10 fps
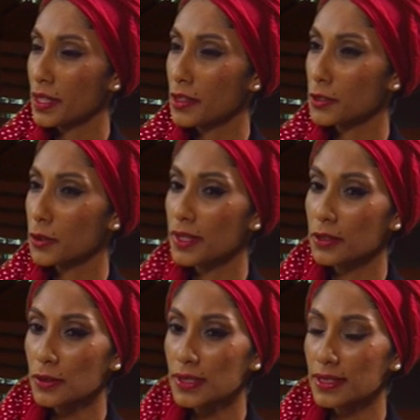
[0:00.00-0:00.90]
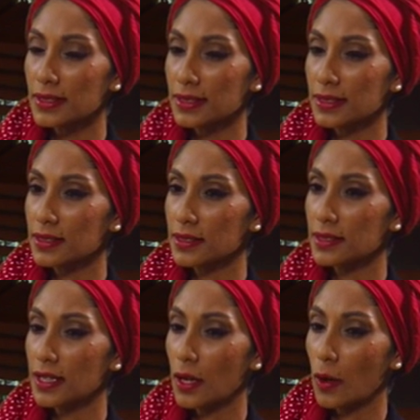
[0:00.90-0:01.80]
So in those
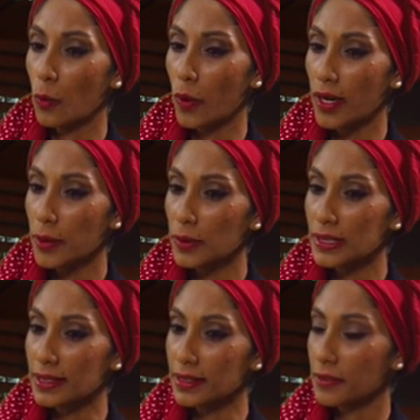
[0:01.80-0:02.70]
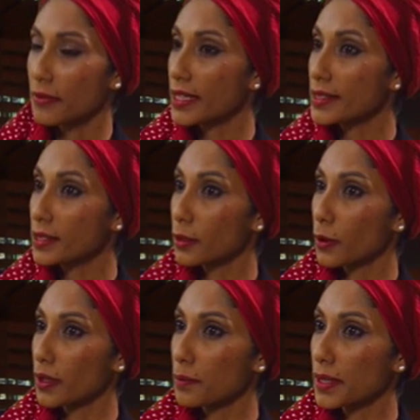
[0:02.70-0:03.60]
instances, why would an inventor
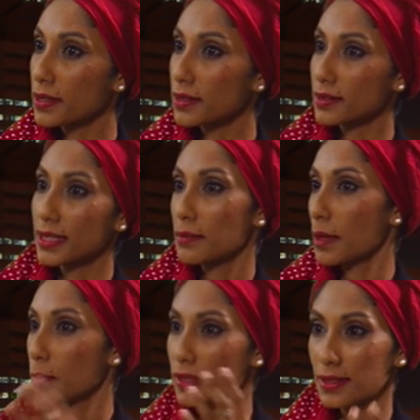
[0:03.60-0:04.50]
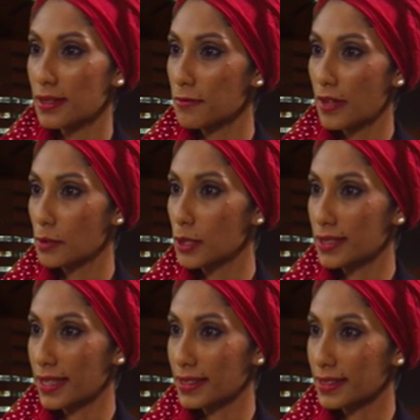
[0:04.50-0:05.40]
or a person came up with some
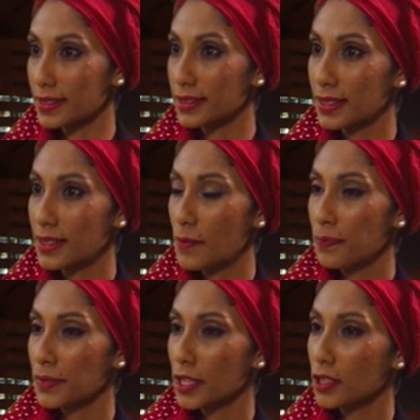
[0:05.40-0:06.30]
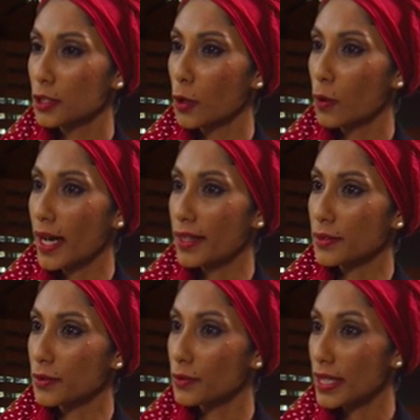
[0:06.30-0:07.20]
fabulous idea go
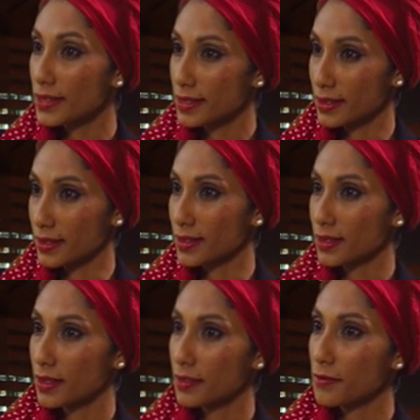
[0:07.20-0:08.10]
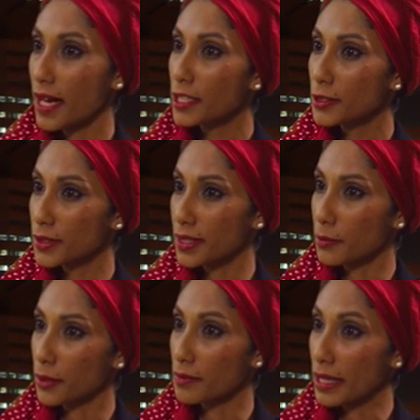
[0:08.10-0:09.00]
and register this? The value to
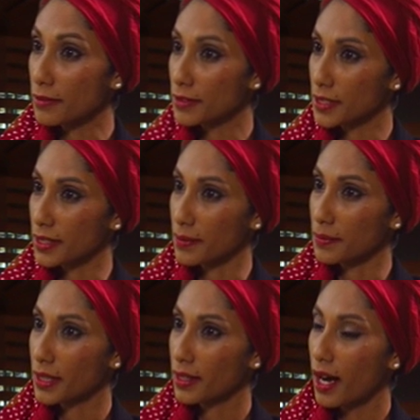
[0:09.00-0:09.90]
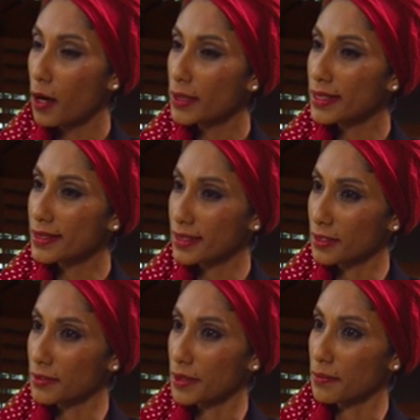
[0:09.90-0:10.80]
them or the benefit to them, how would it
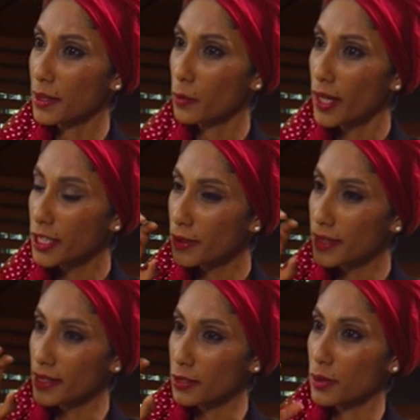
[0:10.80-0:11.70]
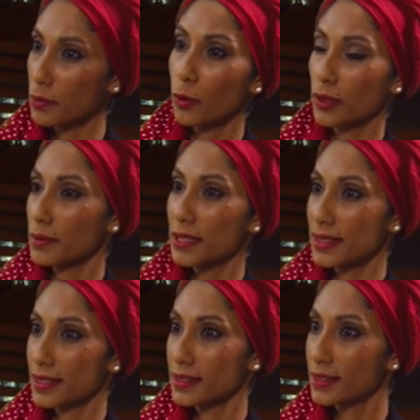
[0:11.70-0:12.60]
serve them? Why do you think it's so important? I mean,
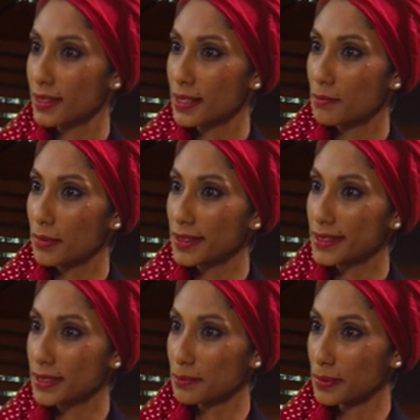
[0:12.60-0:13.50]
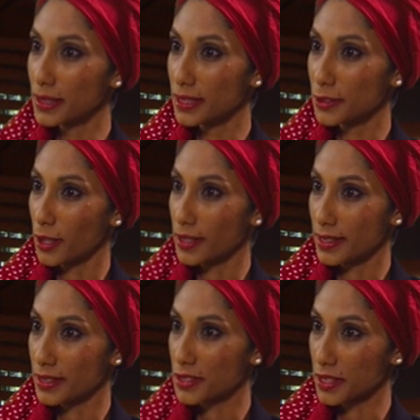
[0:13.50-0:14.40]
it's a multi-billion dollar
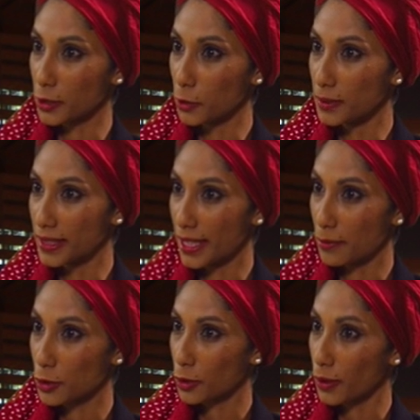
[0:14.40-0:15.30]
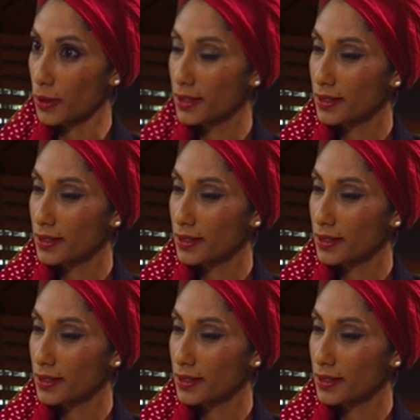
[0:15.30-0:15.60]
industry globally, I'm sure.